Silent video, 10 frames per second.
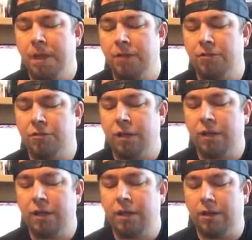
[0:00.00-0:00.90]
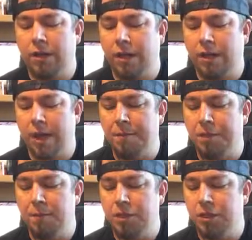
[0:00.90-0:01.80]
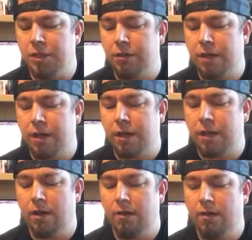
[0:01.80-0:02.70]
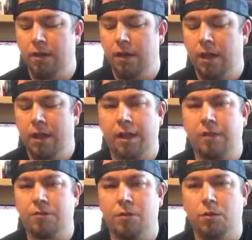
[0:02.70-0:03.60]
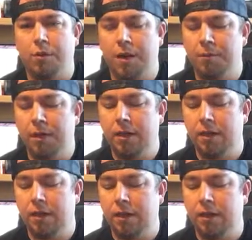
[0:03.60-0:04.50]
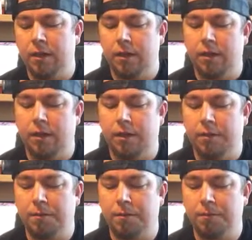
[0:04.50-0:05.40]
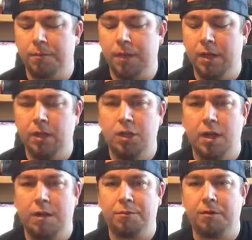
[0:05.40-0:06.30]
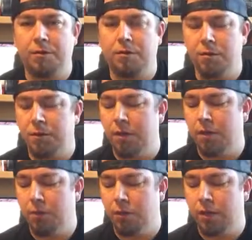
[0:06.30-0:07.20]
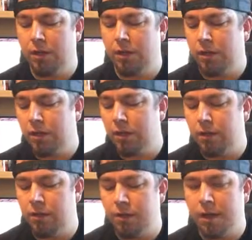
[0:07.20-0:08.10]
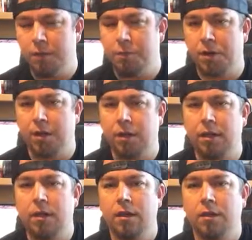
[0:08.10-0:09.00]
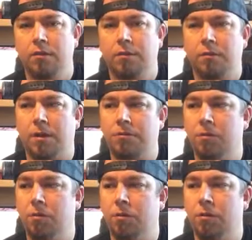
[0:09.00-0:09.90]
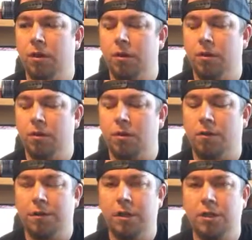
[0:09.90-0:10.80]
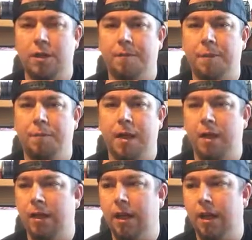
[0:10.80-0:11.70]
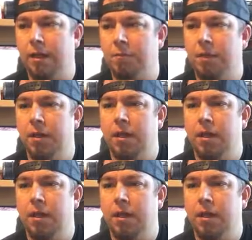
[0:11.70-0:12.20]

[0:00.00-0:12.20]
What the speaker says: It's strictly a gaming machine right now, and that's cool by me. The eShop seems to be pretty good, you know, kind of buggy. Sometimes you go into the eShop to buy a game,